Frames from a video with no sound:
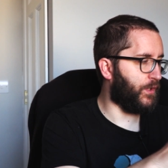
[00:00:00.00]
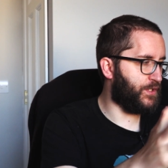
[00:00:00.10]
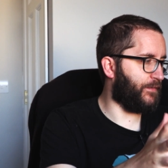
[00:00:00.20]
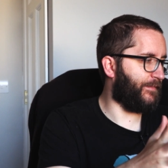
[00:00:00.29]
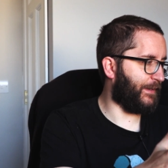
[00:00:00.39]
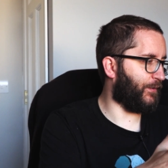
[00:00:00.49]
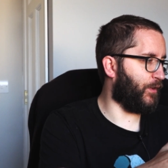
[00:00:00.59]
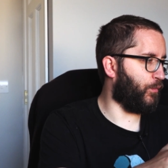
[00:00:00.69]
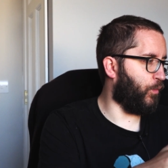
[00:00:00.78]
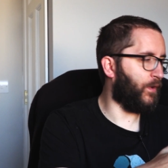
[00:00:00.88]
Once you figure
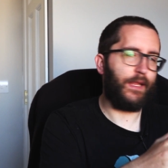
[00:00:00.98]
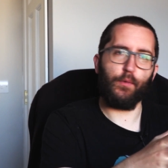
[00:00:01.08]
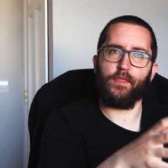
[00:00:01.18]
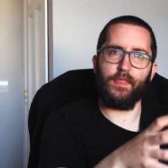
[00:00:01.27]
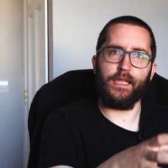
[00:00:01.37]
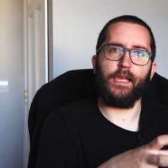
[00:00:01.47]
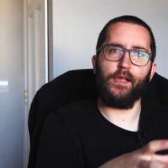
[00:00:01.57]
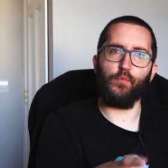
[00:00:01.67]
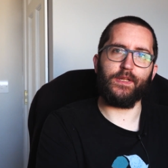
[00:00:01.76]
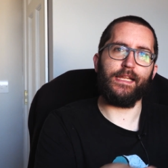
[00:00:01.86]
out what they were
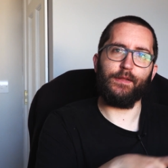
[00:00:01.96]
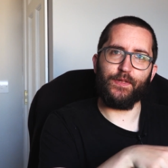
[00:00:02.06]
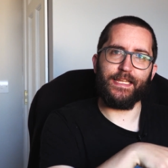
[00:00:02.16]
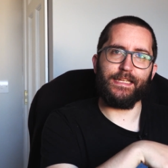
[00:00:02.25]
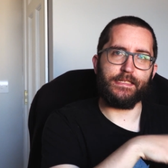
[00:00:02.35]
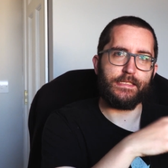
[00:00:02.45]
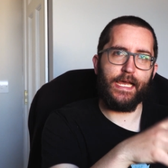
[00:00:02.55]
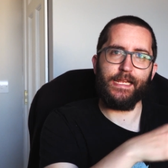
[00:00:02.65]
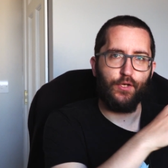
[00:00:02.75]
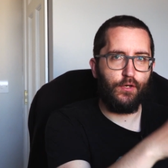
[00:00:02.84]
thinking when they
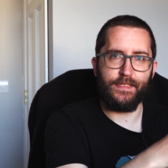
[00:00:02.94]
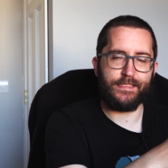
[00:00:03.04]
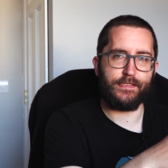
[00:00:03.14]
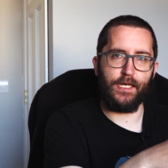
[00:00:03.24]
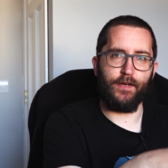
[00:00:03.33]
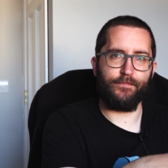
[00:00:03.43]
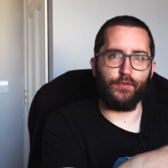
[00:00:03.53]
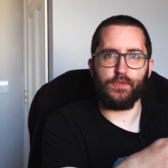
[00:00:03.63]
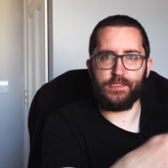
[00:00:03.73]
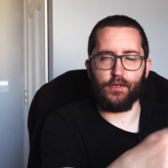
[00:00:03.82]
designed all this stuff,
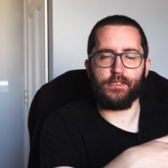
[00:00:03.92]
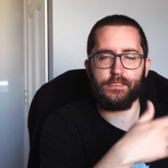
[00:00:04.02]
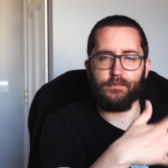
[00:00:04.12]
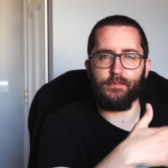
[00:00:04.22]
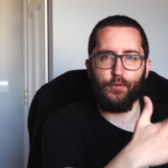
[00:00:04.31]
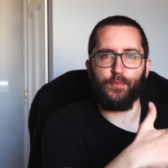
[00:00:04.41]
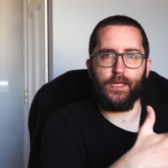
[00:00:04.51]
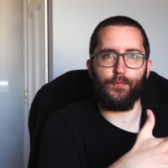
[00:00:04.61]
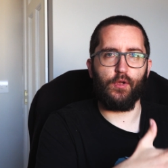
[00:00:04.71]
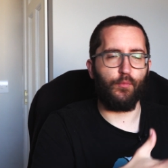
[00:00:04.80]
it'll
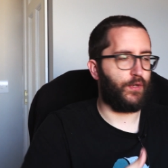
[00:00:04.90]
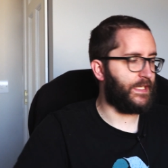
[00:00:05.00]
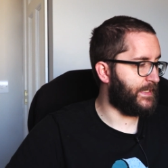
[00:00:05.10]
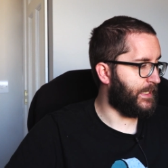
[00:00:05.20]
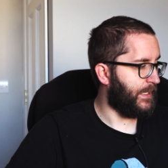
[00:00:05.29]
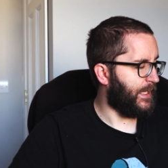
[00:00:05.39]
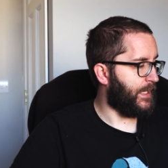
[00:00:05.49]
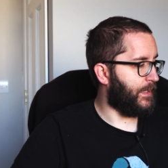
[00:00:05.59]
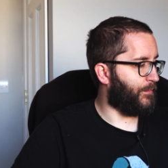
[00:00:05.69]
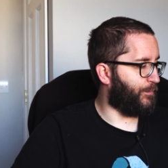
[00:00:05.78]
become a lot more easy.
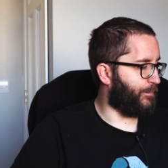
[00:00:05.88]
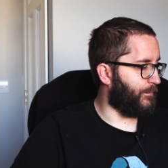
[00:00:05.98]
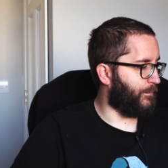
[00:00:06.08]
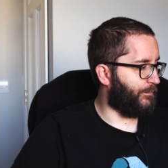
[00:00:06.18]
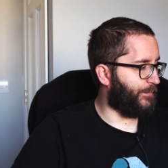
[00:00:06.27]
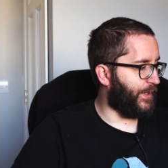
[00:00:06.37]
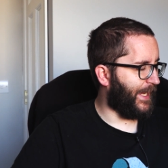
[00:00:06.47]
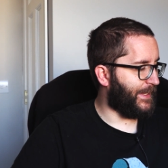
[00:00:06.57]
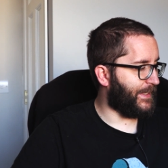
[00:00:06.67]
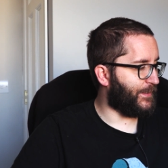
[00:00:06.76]

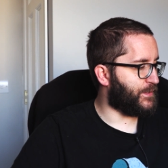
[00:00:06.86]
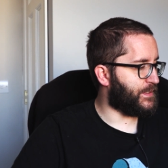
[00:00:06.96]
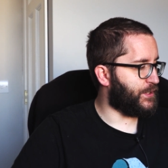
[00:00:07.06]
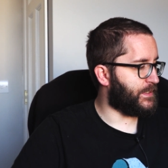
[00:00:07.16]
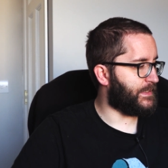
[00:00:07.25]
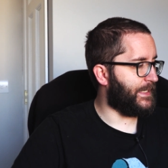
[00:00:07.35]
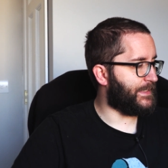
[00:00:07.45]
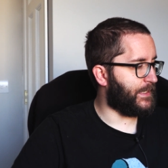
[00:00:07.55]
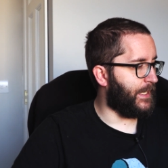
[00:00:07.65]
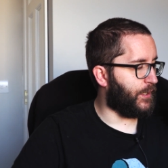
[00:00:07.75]
But I think
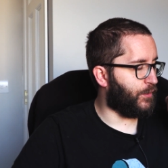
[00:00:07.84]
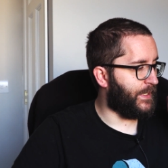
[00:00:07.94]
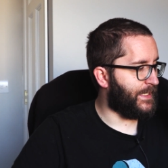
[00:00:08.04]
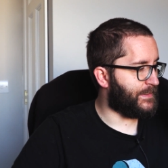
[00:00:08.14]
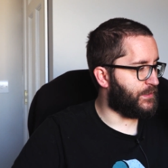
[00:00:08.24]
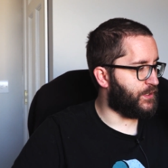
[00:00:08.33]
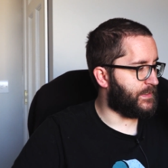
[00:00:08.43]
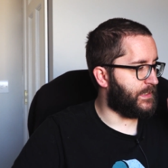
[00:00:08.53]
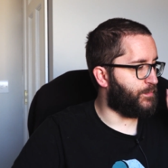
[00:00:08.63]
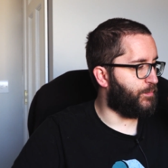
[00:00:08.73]
it creates
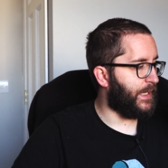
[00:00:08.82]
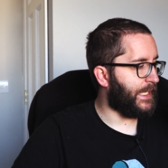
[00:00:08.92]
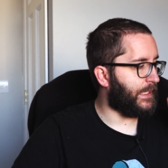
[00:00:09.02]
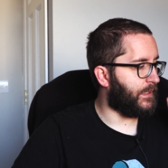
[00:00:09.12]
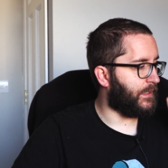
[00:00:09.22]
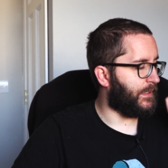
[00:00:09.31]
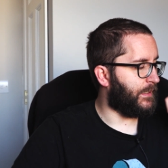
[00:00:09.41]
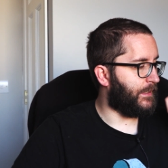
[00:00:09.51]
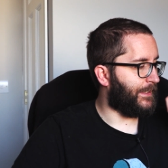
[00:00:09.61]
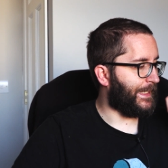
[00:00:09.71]
just this big
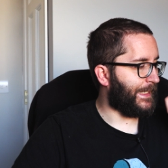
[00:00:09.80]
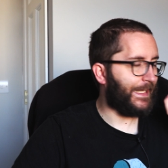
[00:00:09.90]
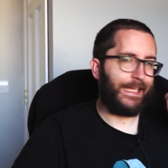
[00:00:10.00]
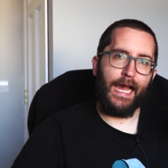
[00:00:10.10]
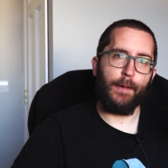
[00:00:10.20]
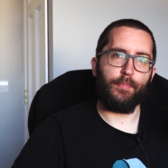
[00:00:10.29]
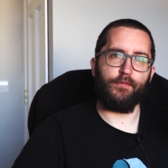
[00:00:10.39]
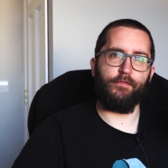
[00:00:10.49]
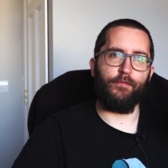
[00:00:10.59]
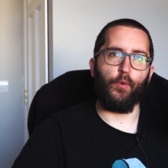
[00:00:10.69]
gap
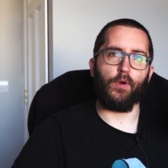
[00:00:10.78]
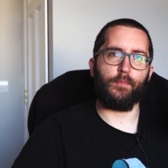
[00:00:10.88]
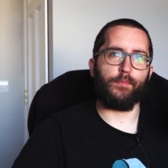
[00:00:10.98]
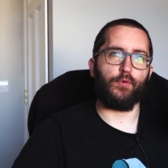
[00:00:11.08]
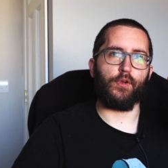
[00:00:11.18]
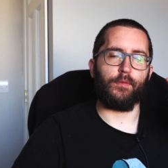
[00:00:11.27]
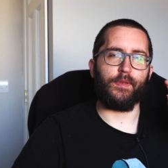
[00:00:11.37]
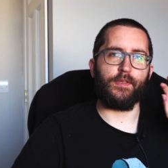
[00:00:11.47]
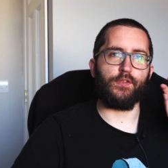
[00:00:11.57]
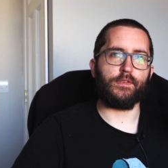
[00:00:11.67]
for people who are
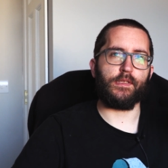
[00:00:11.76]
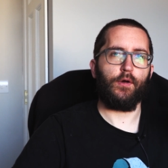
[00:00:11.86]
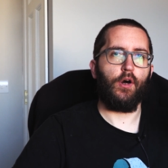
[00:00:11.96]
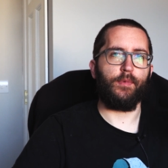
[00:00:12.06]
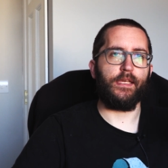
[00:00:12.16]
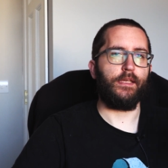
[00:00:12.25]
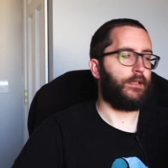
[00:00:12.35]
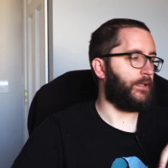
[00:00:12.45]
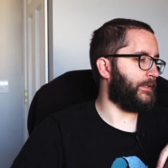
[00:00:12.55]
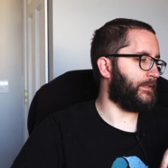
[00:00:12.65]
maybe new to the hobby
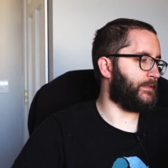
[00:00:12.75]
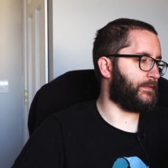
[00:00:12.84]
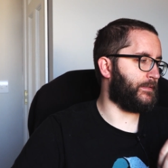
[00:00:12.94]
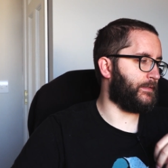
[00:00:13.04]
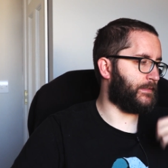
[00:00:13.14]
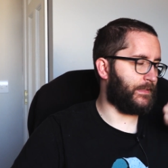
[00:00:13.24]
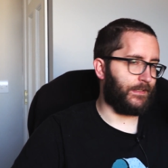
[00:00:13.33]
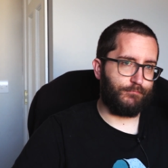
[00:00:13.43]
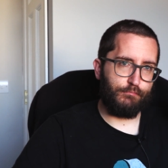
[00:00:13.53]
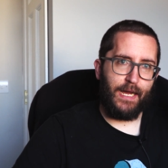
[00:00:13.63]

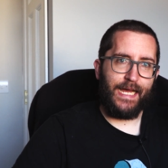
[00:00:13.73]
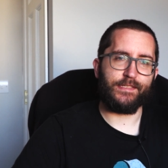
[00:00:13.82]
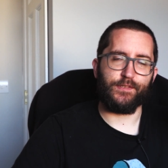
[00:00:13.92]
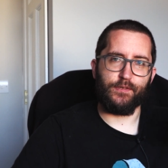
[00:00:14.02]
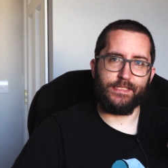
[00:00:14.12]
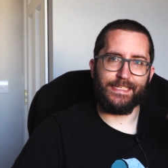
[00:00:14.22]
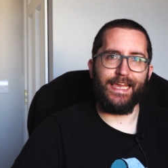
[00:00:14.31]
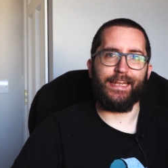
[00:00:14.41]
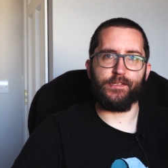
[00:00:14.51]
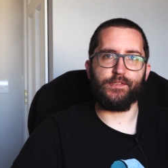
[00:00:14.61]
to master, to
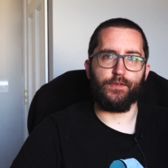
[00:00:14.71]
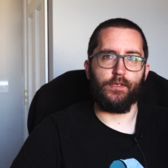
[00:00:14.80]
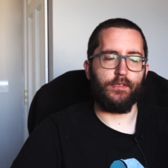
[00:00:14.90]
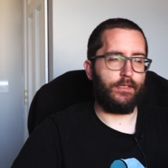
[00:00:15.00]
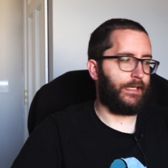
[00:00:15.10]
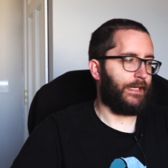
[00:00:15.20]
get into it.